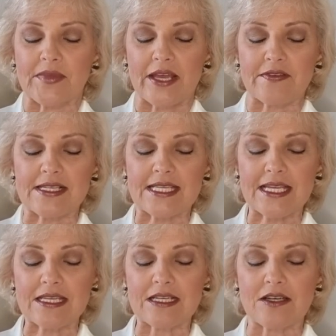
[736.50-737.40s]
having
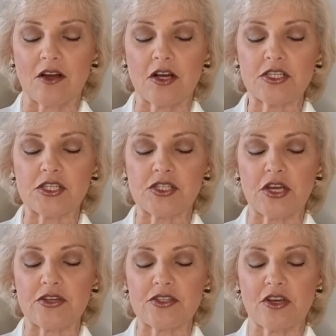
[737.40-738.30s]
taken a large
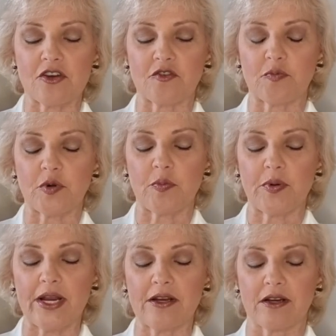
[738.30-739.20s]
dose of
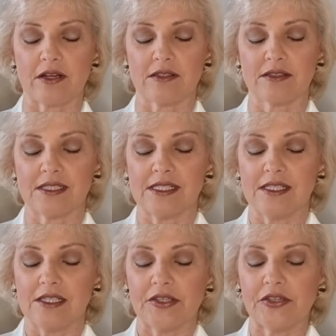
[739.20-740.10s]
propranolol.
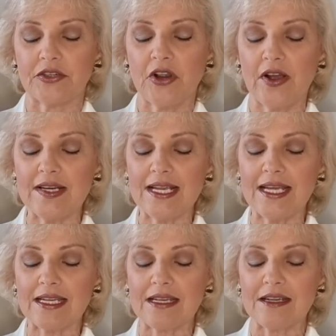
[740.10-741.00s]
Her
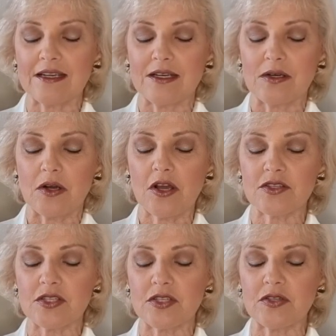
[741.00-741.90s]
cardiac
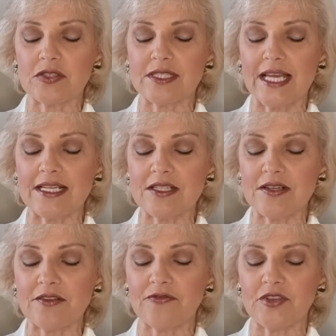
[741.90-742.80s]

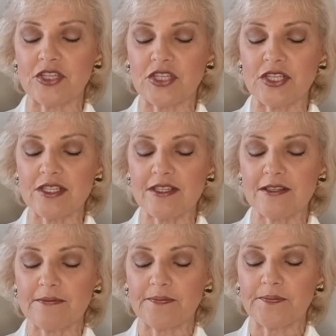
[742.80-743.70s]
auscultatory
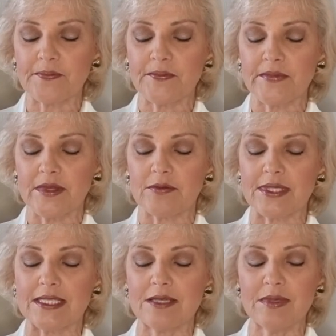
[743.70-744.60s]
features
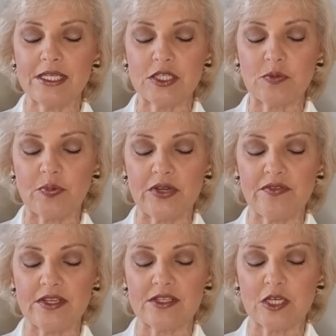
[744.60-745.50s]
were similar to
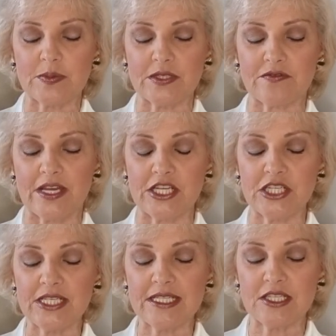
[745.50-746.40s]
previous
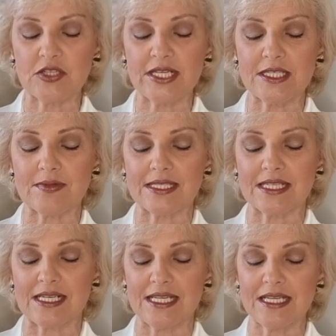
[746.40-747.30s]
observations. Chest was
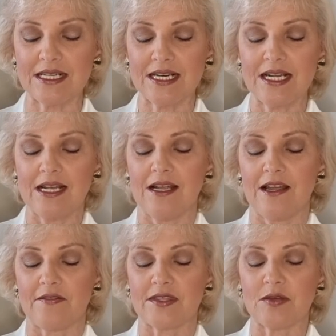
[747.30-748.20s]
clear,
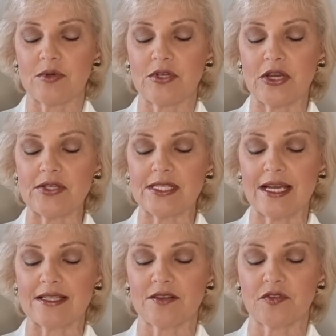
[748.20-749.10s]
and there were no
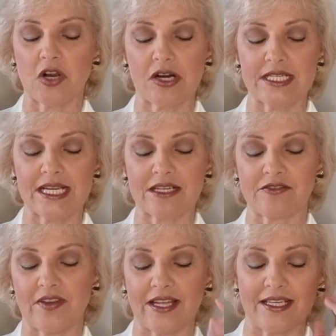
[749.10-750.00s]
signs of cardiac
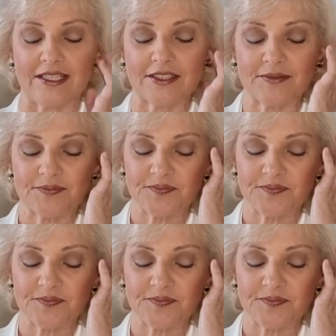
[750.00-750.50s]
failure.